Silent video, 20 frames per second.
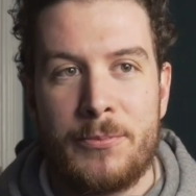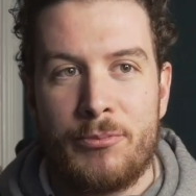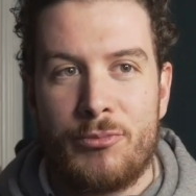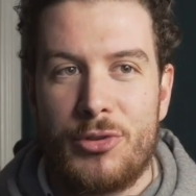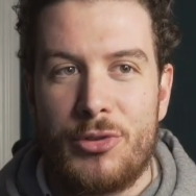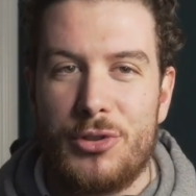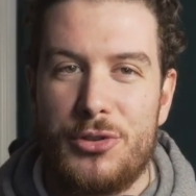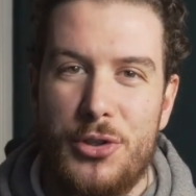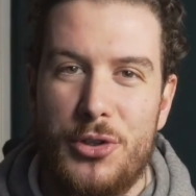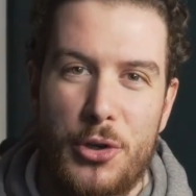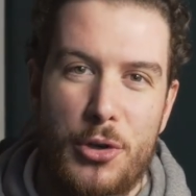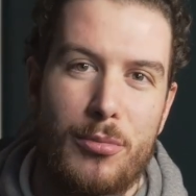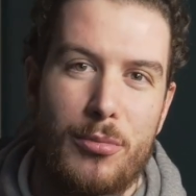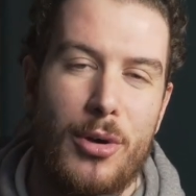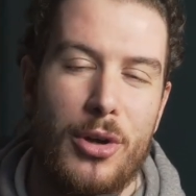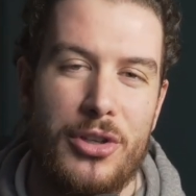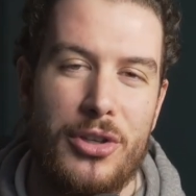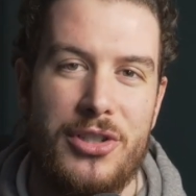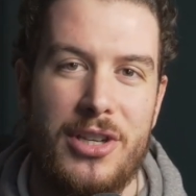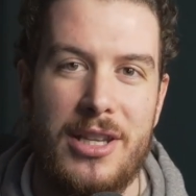too
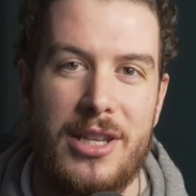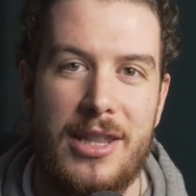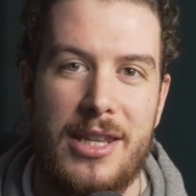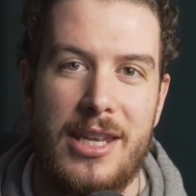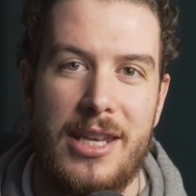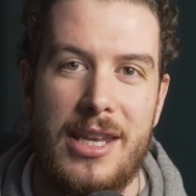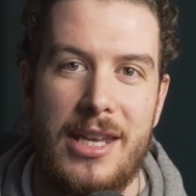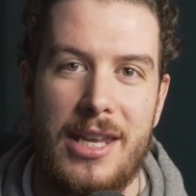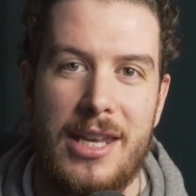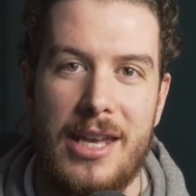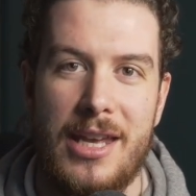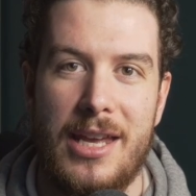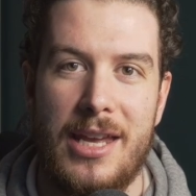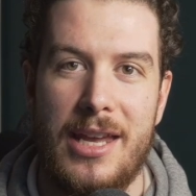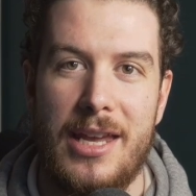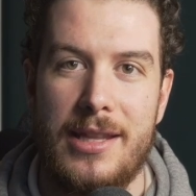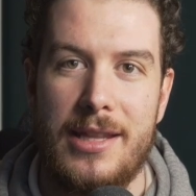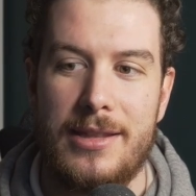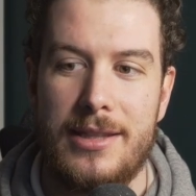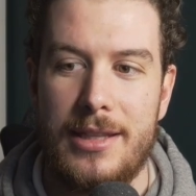much in
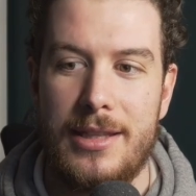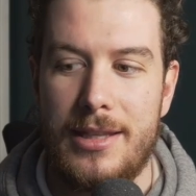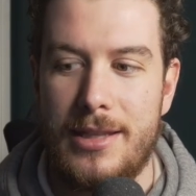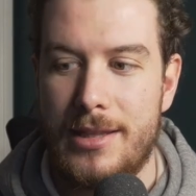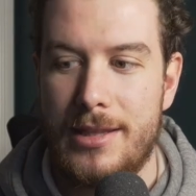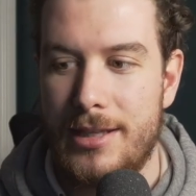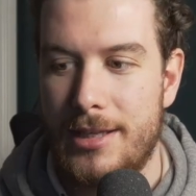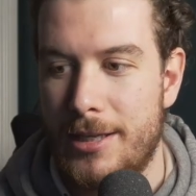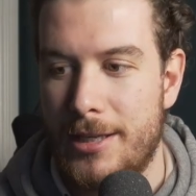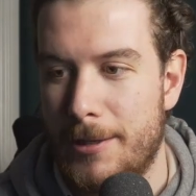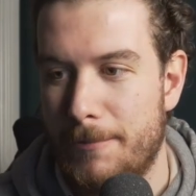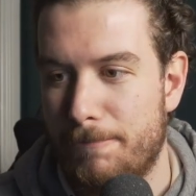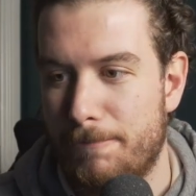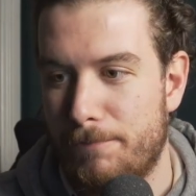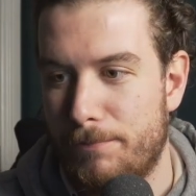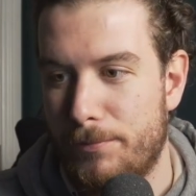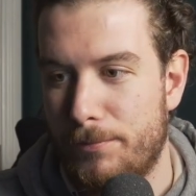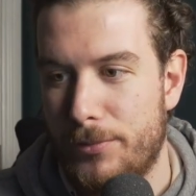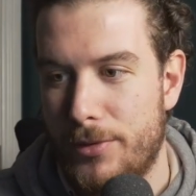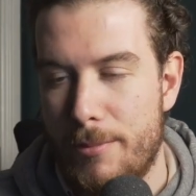the
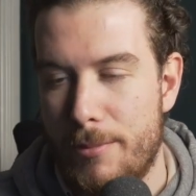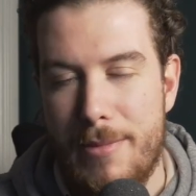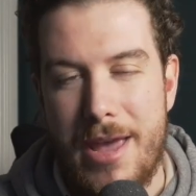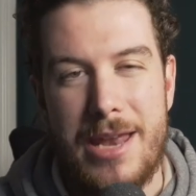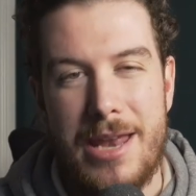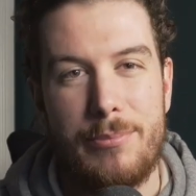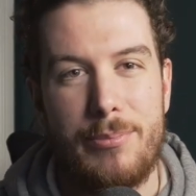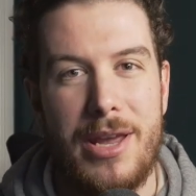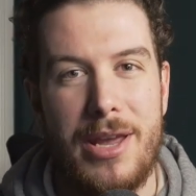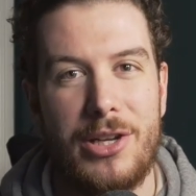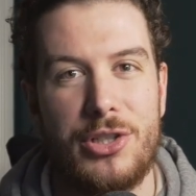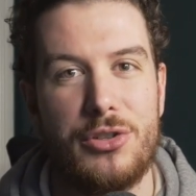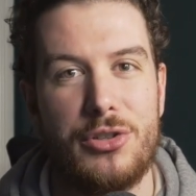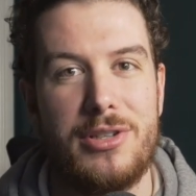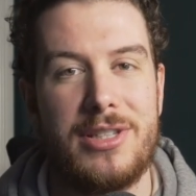main picture.